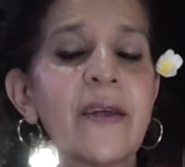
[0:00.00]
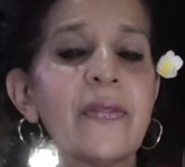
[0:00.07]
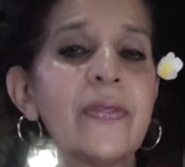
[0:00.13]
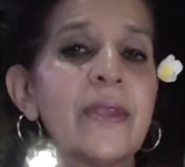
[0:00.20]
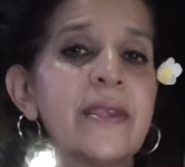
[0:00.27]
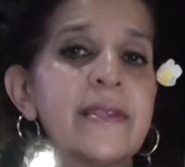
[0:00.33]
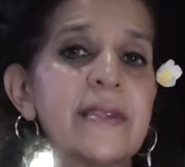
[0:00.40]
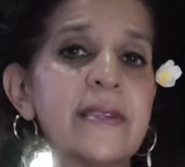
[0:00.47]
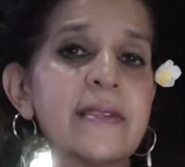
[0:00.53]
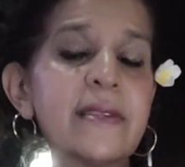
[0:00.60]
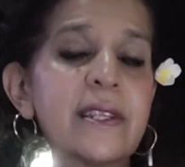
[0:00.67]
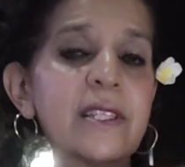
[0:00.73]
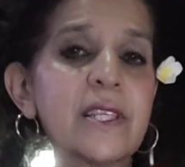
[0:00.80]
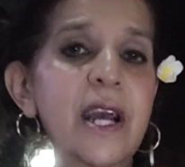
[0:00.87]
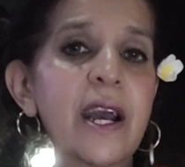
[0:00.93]
this is the
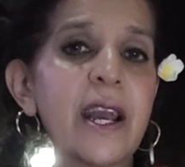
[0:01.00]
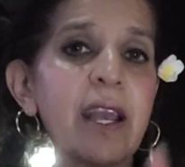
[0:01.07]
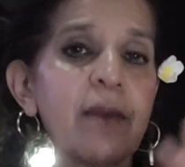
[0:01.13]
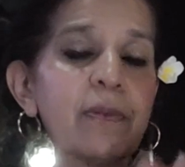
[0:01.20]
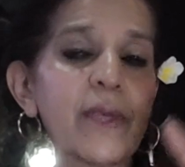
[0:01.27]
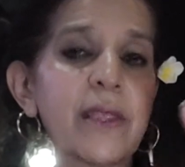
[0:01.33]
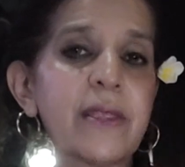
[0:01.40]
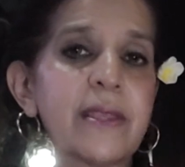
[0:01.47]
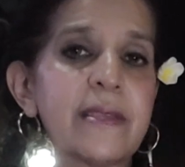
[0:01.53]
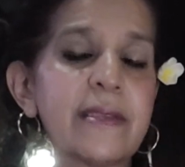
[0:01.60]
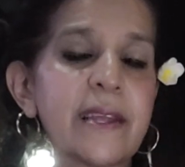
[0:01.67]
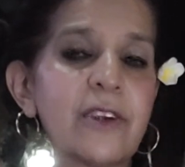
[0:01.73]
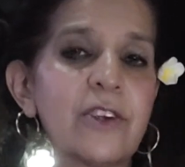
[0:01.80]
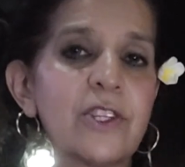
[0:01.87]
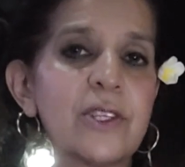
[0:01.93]
time that these
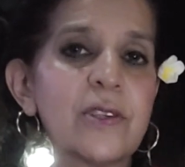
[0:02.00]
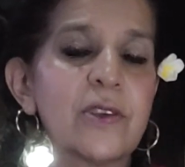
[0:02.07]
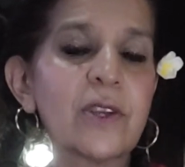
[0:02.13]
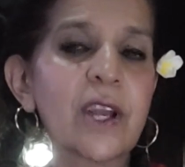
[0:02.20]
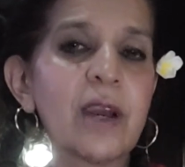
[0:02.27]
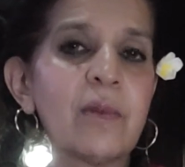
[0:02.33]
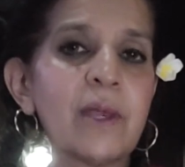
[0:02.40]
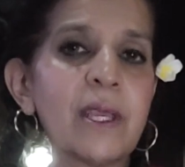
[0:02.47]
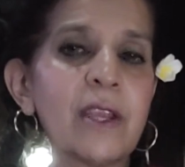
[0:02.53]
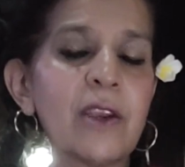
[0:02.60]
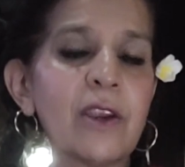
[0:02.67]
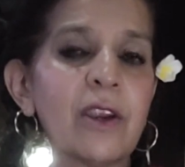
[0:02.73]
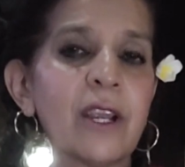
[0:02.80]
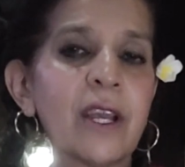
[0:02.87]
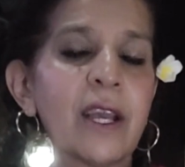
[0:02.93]
energies are coming here.